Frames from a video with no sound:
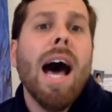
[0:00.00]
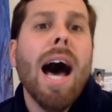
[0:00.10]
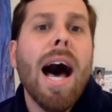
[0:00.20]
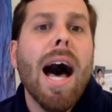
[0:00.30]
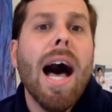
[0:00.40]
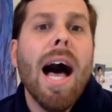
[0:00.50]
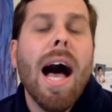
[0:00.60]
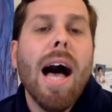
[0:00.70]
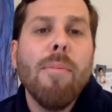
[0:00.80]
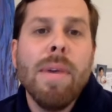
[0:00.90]

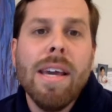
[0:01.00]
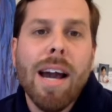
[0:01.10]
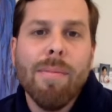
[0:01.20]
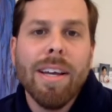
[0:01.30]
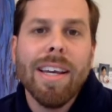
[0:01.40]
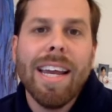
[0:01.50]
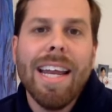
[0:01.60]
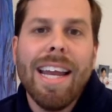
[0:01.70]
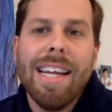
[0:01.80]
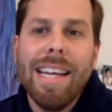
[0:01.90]
I'm like a
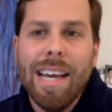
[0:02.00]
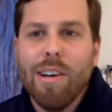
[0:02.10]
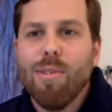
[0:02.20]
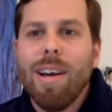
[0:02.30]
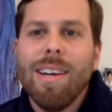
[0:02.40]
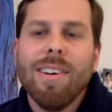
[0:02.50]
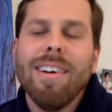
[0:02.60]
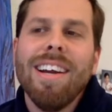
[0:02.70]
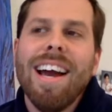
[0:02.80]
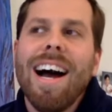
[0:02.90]
Canadiana
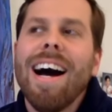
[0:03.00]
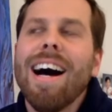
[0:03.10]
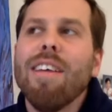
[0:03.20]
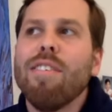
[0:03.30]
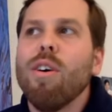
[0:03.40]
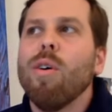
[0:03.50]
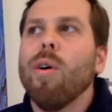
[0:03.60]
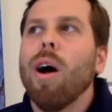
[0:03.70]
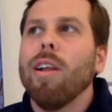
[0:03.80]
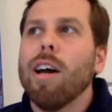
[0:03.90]
writer, so
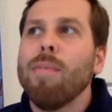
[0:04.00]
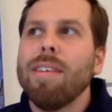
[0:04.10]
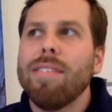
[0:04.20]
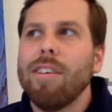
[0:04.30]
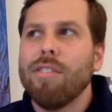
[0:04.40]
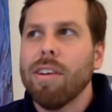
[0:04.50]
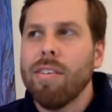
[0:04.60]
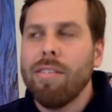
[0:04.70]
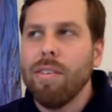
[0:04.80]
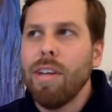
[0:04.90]
a lot of my stage
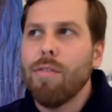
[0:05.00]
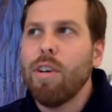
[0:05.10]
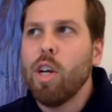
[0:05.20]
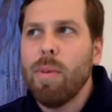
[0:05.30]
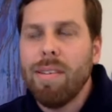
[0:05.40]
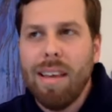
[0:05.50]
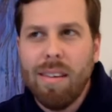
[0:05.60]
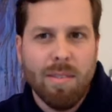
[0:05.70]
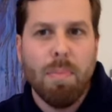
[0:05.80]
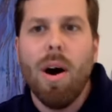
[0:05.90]
directions, you'll never hear me say
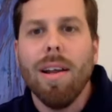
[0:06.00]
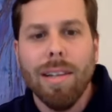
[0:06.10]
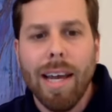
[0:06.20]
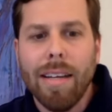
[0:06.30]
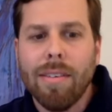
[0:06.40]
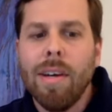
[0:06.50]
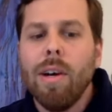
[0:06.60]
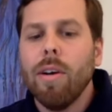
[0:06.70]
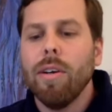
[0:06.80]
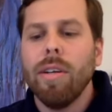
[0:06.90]
spotlight,
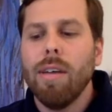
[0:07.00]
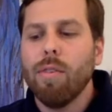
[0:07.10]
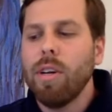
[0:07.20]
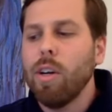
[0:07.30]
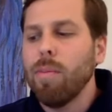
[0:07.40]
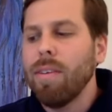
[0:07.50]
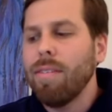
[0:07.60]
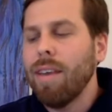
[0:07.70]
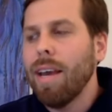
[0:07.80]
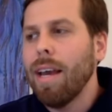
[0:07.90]
or you'll never hear me
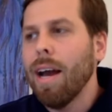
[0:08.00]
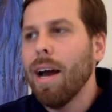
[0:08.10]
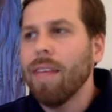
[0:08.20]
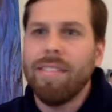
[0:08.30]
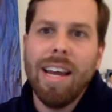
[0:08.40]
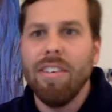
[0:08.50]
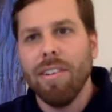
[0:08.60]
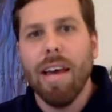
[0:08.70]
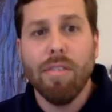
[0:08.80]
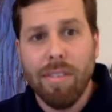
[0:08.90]
say stage
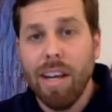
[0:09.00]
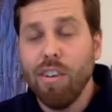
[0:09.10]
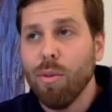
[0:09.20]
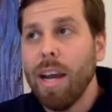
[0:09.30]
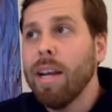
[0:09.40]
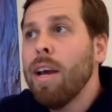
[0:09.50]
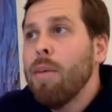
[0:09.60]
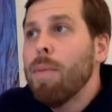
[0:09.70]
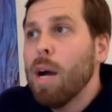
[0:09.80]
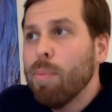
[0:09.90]
left, stage right.
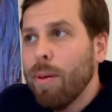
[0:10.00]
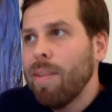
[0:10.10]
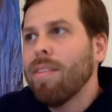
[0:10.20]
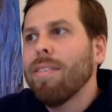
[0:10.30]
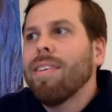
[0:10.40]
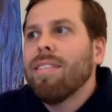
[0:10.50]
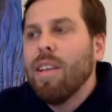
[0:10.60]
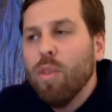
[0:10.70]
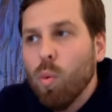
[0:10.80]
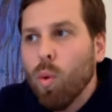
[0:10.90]
My plays exist
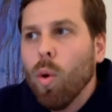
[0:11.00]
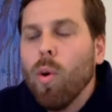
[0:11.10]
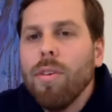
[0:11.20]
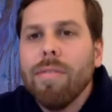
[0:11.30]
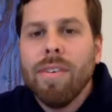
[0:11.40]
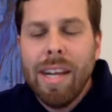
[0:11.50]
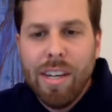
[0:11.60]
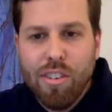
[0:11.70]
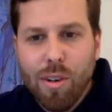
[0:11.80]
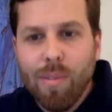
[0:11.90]
in the world of
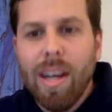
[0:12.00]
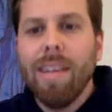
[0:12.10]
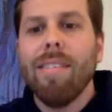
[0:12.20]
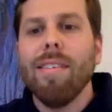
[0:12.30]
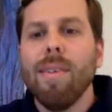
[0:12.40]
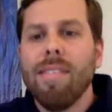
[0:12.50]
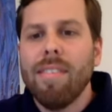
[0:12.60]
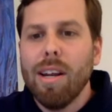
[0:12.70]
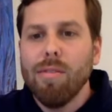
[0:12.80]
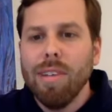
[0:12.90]
nature, right? So
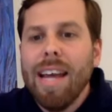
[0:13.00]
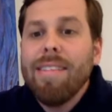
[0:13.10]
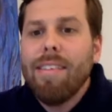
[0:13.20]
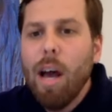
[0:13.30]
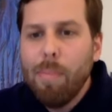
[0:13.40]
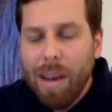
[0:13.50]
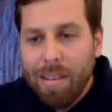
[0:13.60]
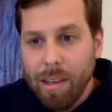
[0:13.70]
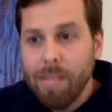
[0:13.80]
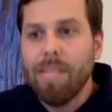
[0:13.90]
instead of lights up, I
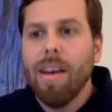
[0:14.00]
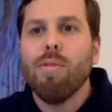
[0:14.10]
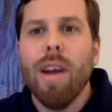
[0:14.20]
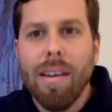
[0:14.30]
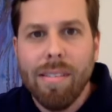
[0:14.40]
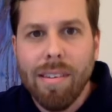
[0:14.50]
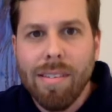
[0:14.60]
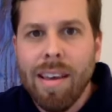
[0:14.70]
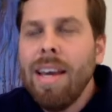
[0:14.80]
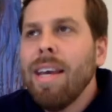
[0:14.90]
say
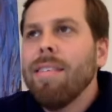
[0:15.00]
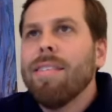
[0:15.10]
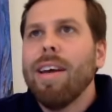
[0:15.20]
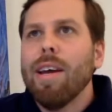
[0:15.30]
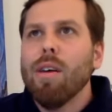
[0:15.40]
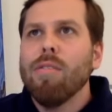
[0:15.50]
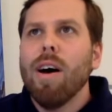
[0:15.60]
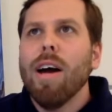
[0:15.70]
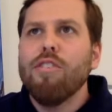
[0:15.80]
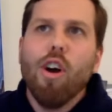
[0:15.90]
sunrises. Instead of
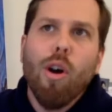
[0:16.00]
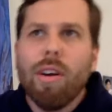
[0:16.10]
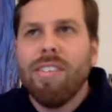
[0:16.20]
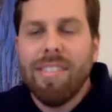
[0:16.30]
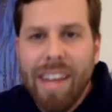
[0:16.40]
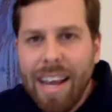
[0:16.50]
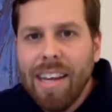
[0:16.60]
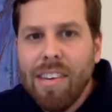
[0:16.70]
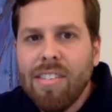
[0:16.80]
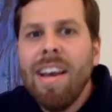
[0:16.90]
dark
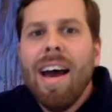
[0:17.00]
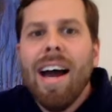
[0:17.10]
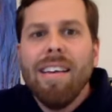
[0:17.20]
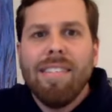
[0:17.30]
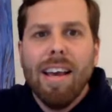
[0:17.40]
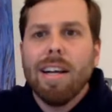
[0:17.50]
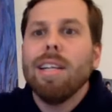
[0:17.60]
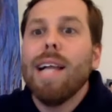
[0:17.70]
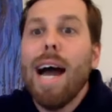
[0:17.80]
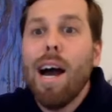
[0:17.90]
stage, I say a
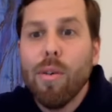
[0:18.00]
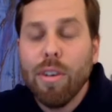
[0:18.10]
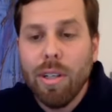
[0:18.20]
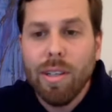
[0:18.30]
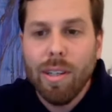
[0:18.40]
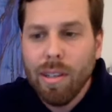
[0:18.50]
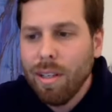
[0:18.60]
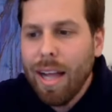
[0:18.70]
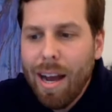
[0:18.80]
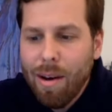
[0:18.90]

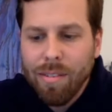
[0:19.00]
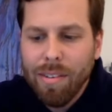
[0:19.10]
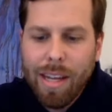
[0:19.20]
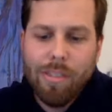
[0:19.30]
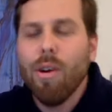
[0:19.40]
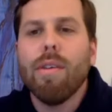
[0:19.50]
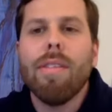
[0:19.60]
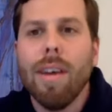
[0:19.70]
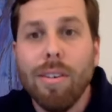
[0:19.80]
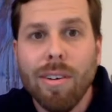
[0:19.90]
clouds, like dark
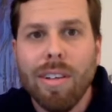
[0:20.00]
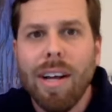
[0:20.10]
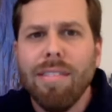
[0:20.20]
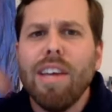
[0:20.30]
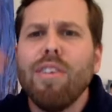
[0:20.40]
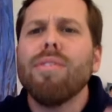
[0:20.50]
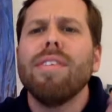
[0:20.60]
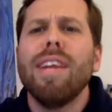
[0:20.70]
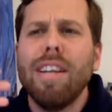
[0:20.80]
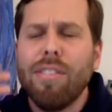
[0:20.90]
thunder clouds. I use
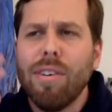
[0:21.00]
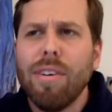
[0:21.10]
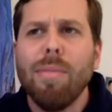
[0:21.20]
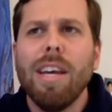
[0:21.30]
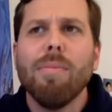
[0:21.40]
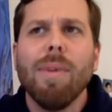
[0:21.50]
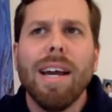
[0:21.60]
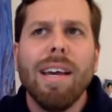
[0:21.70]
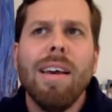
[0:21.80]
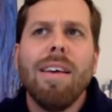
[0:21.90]
nature to make
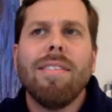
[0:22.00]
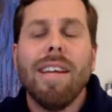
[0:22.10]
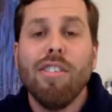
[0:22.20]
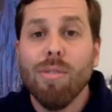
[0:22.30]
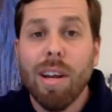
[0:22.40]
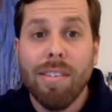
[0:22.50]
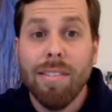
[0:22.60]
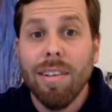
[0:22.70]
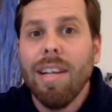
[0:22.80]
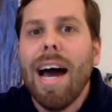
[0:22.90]
my stage directions
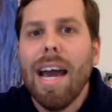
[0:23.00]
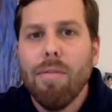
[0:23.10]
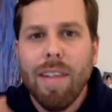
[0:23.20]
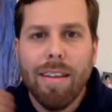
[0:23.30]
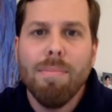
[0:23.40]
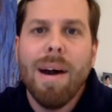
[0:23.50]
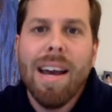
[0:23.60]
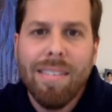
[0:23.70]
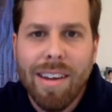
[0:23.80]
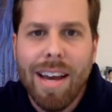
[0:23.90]
alive. That's my
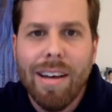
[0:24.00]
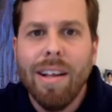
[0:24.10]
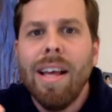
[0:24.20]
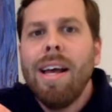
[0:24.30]
style.